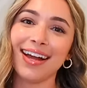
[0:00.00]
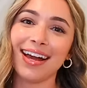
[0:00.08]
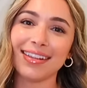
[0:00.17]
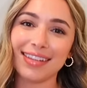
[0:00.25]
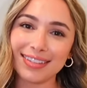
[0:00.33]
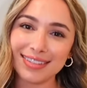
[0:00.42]

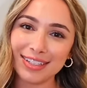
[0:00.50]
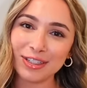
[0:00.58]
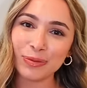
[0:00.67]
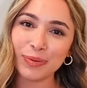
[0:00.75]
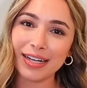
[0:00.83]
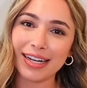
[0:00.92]
And then
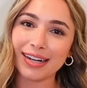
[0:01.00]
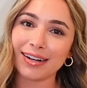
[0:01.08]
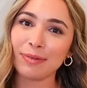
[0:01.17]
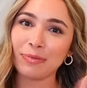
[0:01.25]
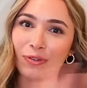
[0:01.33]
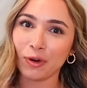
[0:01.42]
since we're here
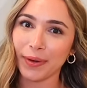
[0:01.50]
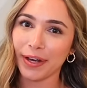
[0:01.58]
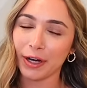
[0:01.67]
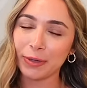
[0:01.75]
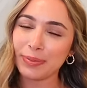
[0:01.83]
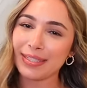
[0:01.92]
and before we
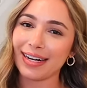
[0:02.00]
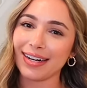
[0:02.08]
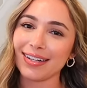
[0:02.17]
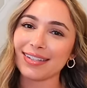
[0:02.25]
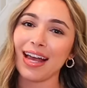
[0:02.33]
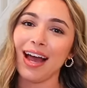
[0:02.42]
go
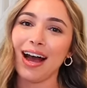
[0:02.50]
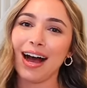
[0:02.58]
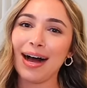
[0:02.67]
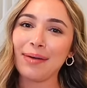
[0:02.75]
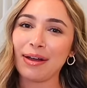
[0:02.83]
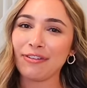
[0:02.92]
upstairs,
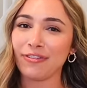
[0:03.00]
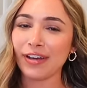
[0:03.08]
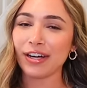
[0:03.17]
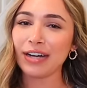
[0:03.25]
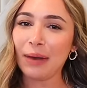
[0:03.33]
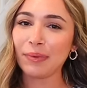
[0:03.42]
um, I
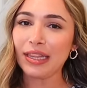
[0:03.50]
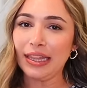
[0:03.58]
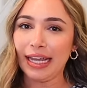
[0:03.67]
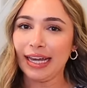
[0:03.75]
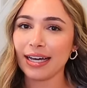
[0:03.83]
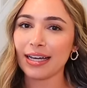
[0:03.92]
figured I would
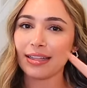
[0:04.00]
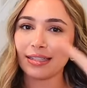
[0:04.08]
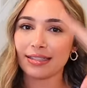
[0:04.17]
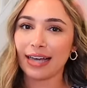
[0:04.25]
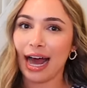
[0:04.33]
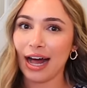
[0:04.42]
link
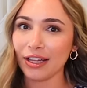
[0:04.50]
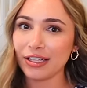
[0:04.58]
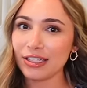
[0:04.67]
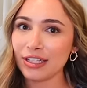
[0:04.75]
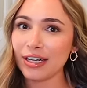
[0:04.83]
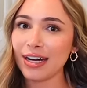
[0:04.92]
this
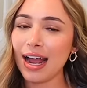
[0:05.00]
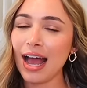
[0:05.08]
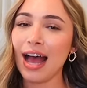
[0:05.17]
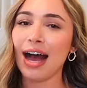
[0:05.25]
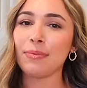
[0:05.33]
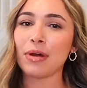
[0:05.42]
calendar.
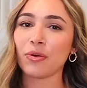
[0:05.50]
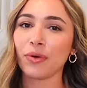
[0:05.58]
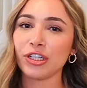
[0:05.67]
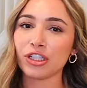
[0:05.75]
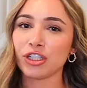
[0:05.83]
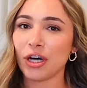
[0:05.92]
I'm not
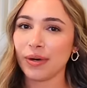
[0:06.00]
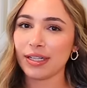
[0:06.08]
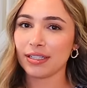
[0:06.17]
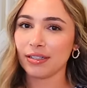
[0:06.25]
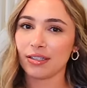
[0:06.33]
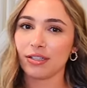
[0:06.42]
going to show
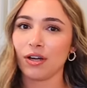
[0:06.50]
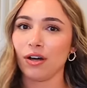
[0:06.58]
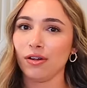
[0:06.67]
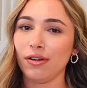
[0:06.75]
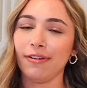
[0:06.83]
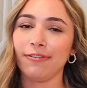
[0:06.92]
it since it's
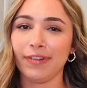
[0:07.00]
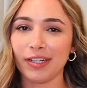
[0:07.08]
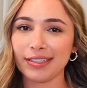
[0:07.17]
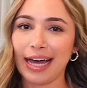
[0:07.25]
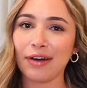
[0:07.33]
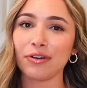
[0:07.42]
all
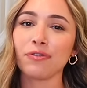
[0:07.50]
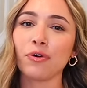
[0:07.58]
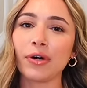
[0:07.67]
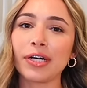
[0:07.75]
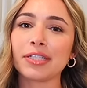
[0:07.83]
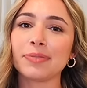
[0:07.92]
filled out, of
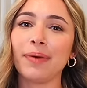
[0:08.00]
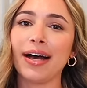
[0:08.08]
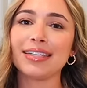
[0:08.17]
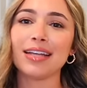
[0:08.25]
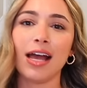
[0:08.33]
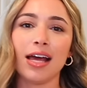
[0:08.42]
course,
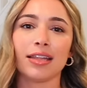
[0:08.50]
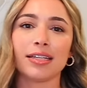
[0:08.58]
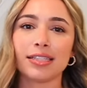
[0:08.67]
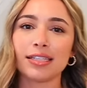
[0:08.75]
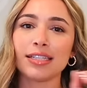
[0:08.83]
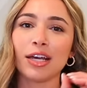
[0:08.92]
but
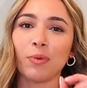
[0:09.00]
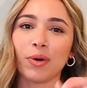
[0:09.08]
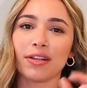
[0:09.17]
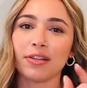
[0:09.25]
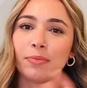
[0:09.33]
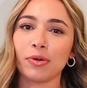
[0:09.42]
this is like
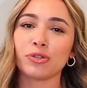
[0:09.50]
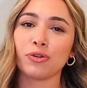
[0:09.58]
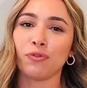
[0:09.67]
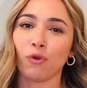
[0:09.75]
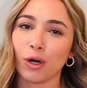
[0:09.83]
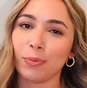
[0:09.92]
one of the most
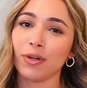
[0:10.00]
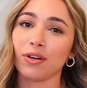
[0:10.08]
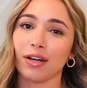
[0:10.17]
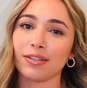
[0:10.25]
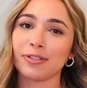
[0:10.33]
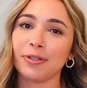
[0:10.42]
affordable
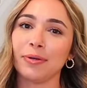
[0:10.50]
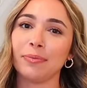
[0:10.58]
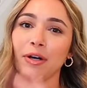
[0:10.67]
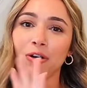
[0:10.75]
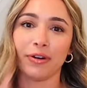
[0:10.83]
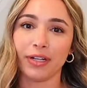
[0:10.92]

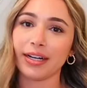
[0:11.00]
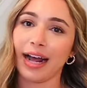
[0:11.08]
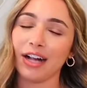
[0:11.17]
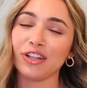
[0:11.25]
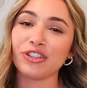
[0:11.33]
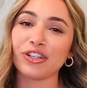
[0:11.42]
custom acrylic
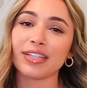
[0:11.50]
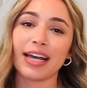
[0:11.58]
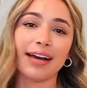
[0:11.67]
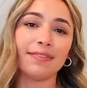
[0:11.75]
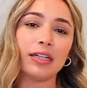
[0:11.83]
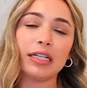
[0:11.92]
calendars I
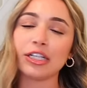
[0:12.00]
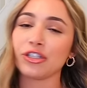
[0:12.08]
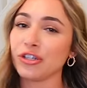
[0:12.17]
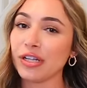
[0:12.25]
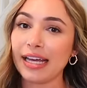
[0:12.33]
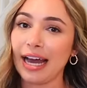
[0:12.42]
have
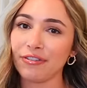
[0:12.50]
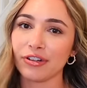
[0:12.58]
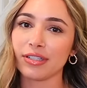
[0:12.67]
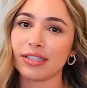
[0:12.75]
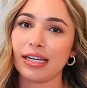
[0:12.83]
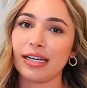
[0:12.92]
literally
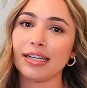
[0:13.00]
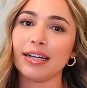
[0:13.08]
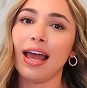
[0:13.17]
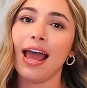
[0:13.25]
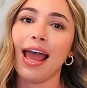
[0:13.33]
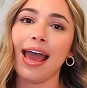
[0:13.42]
ever seen.